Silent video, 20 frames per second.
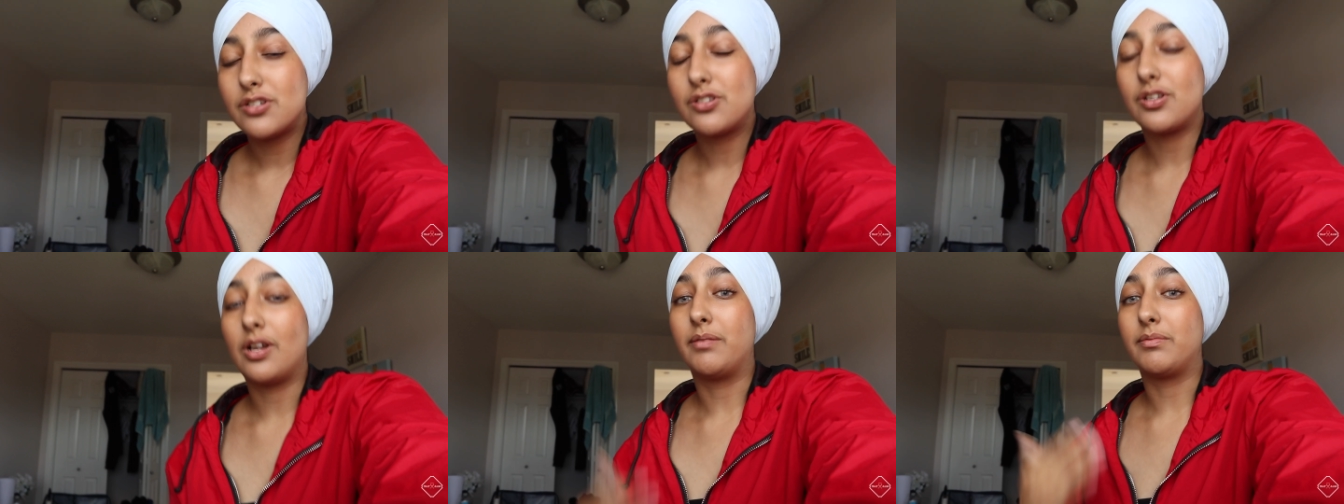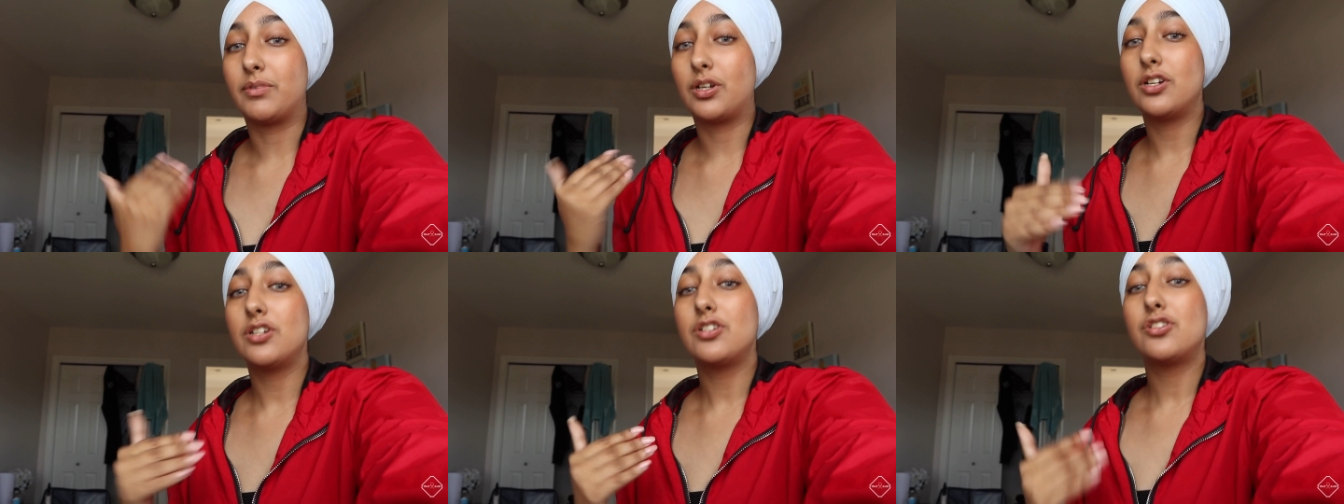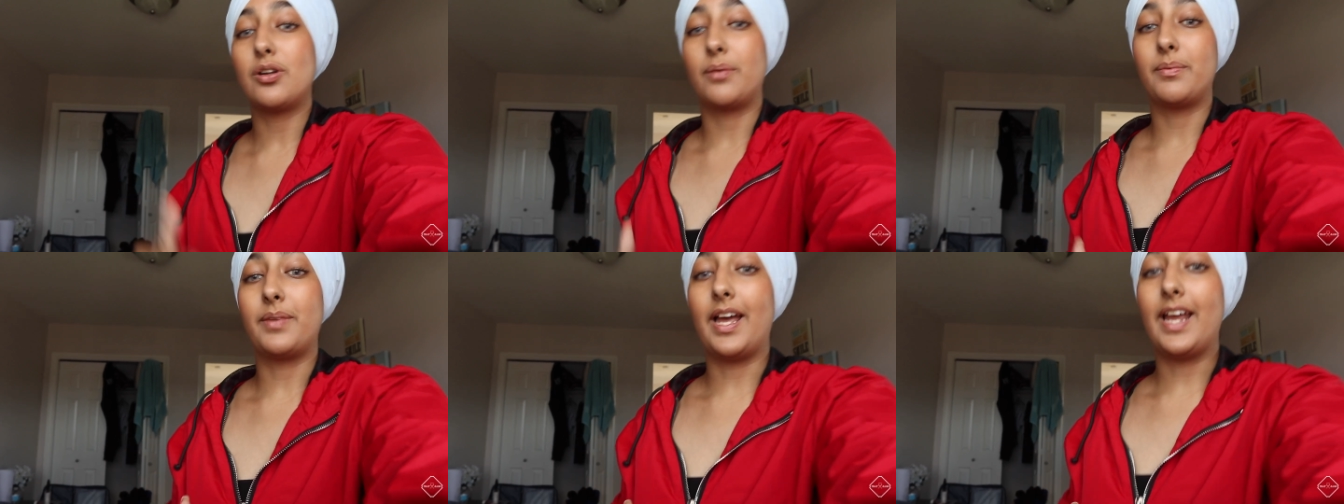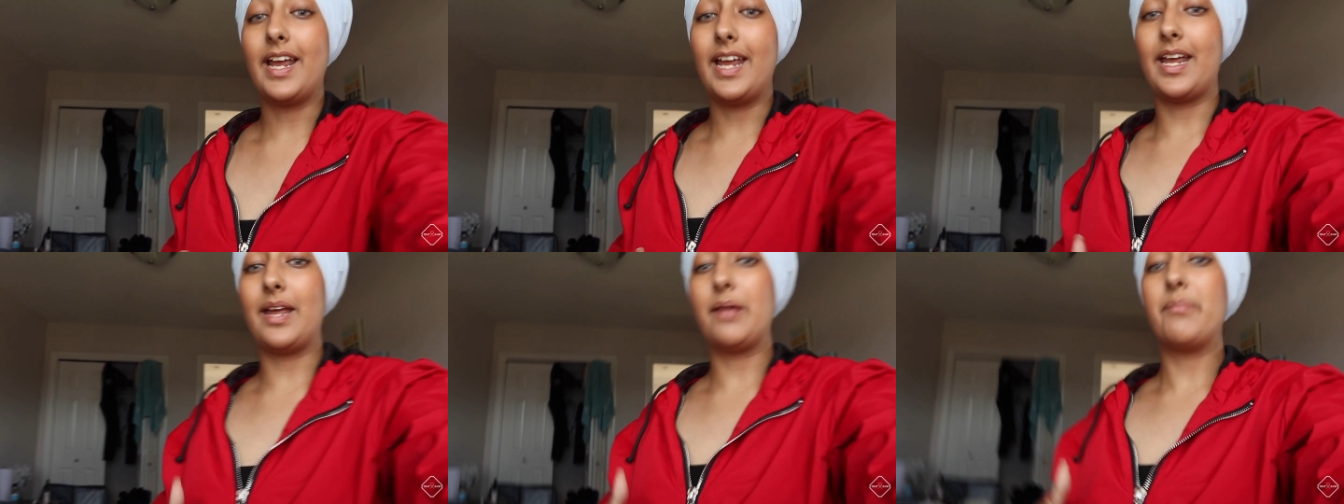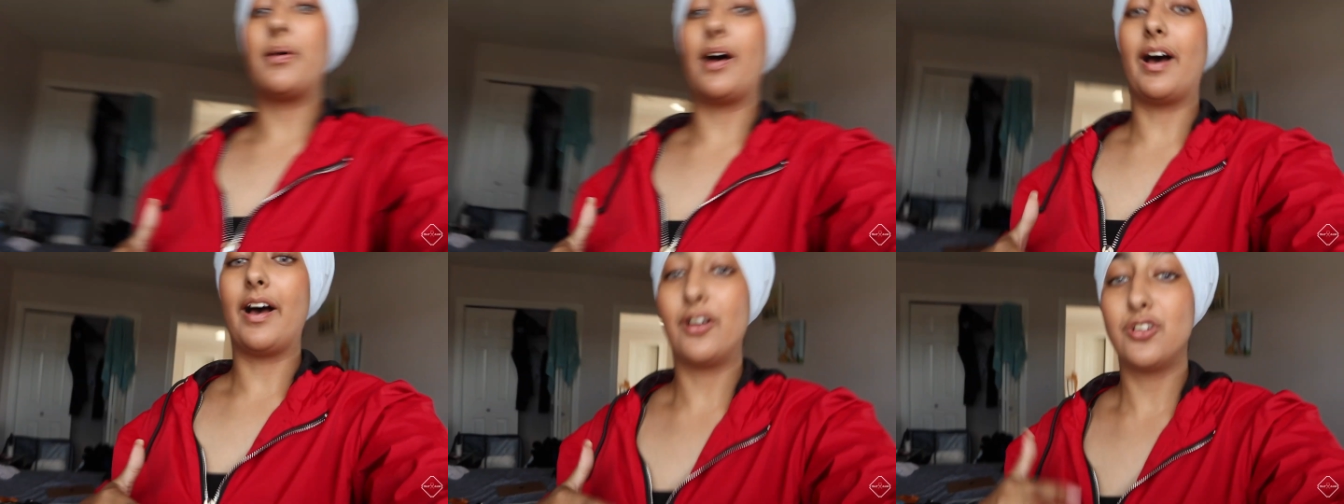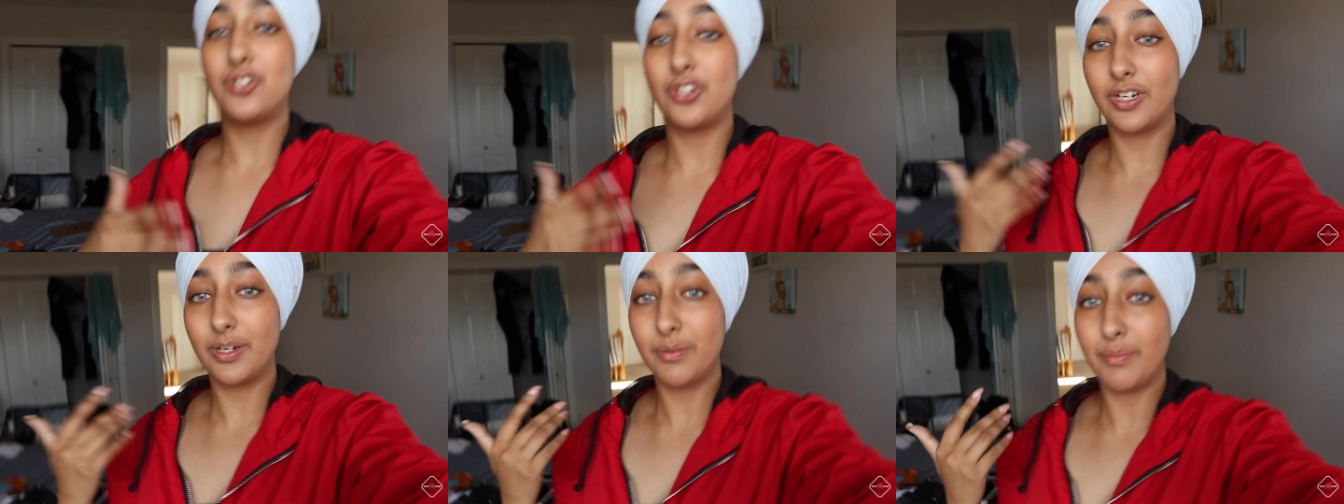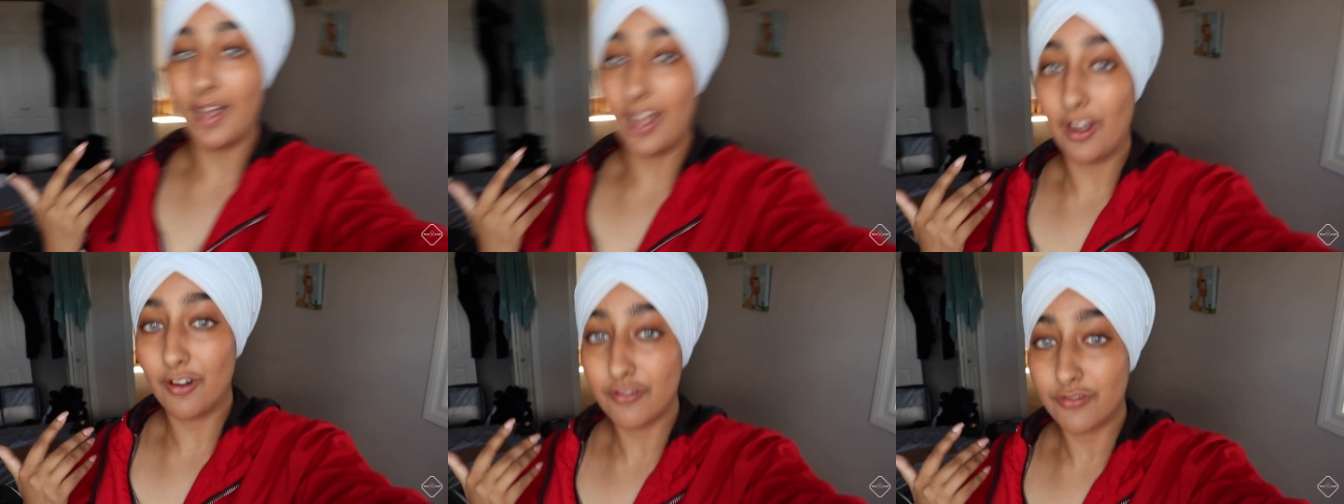So I'm going to stop that here but I'll show you
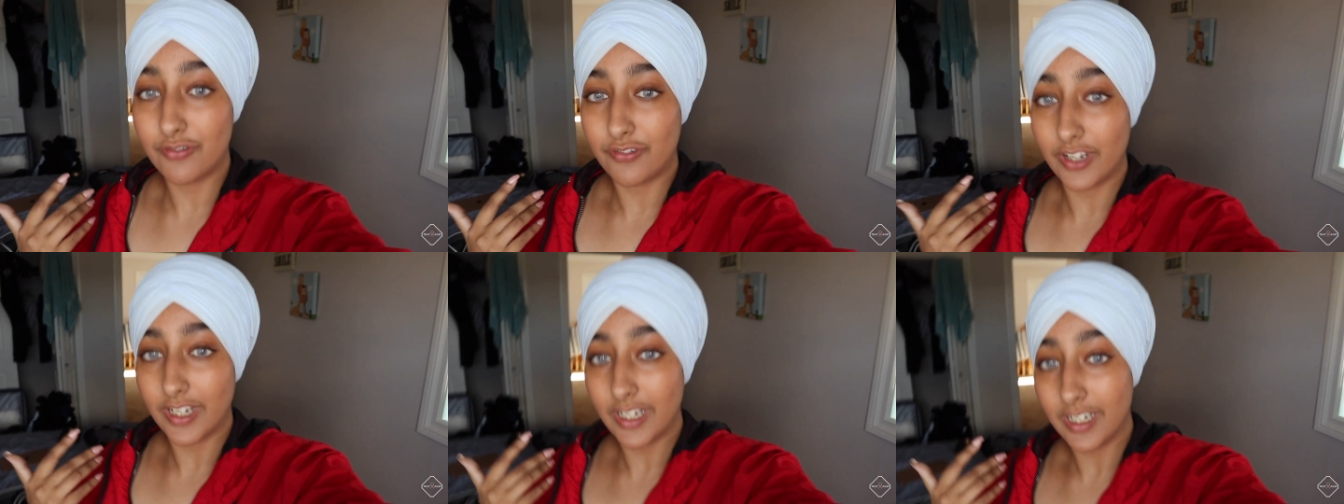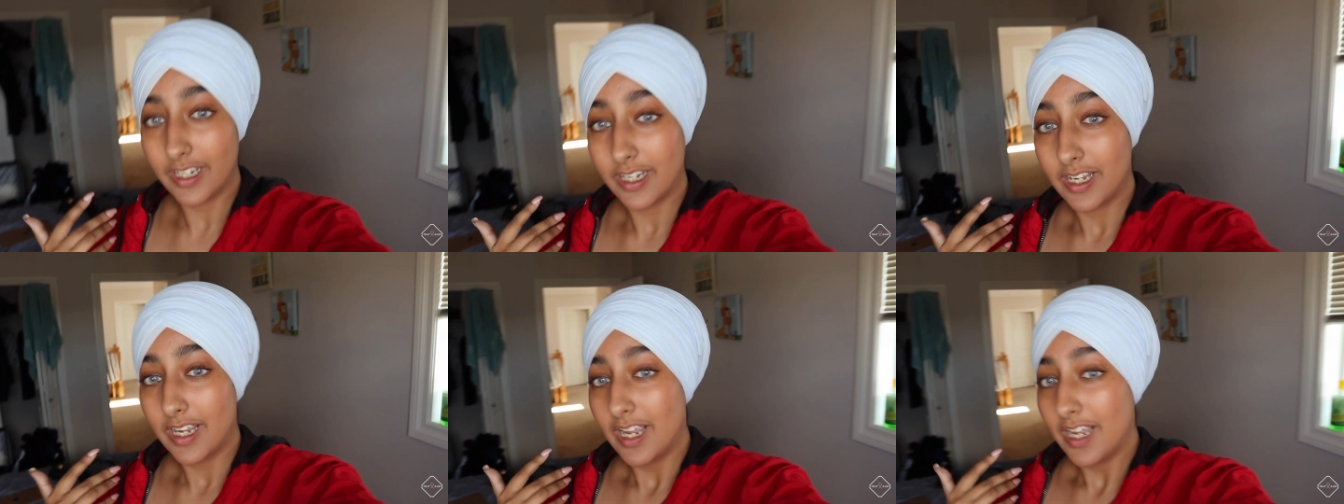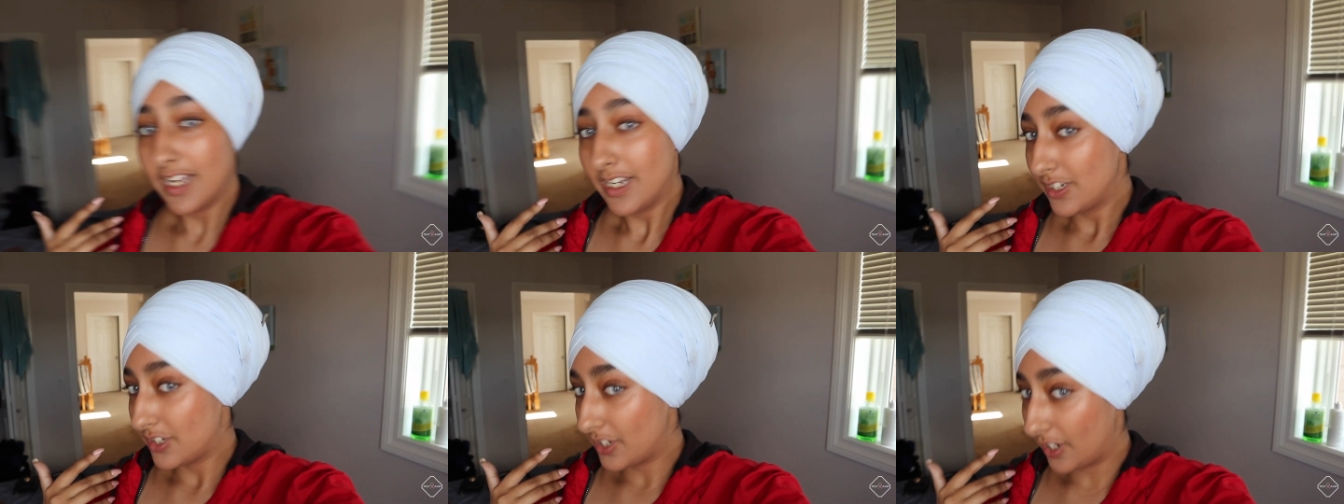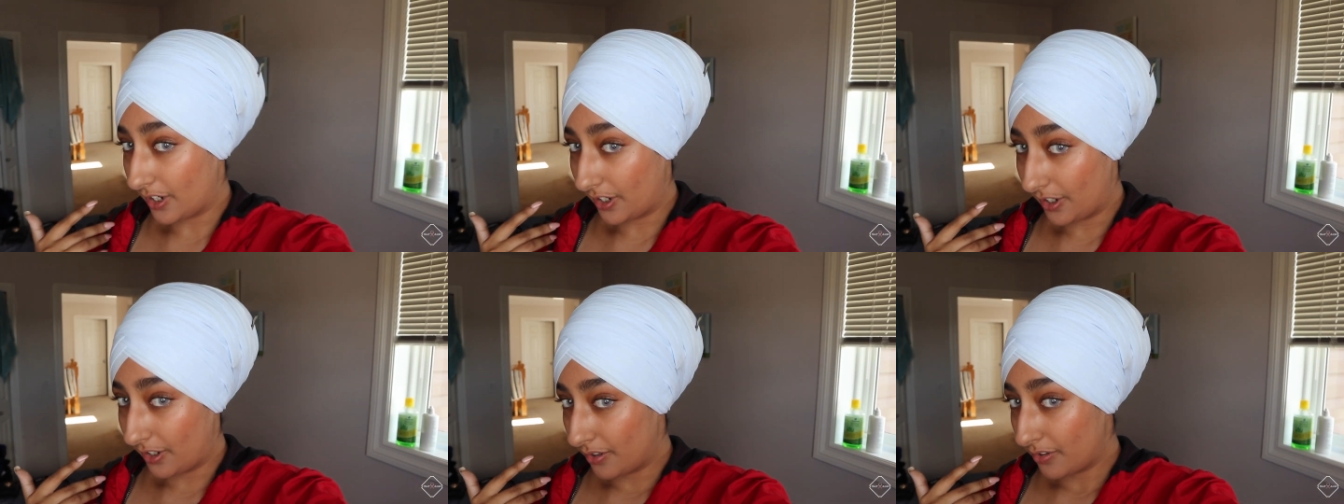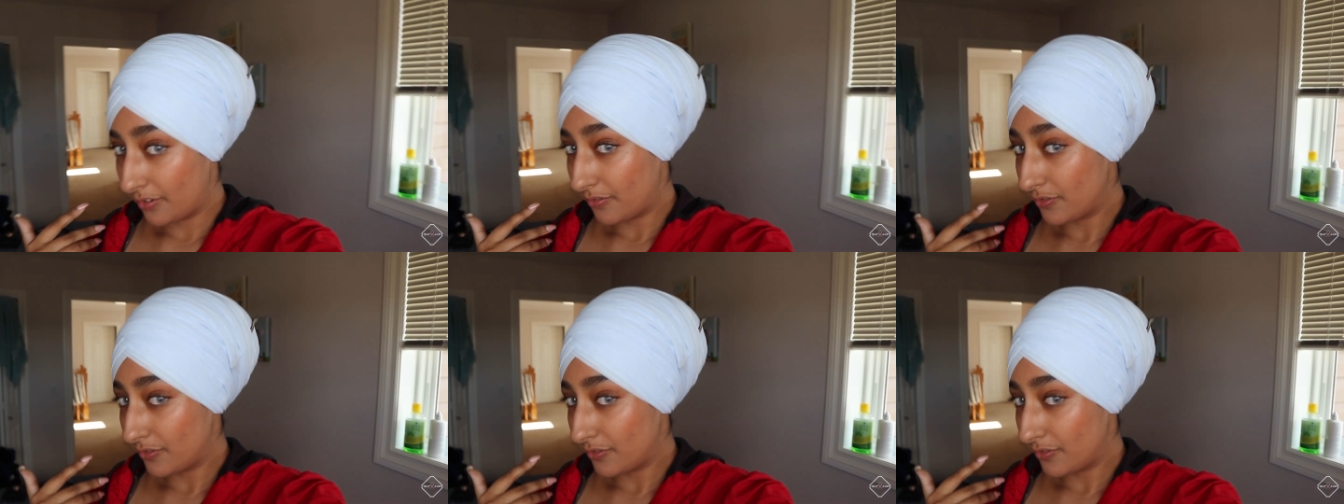my outfit. So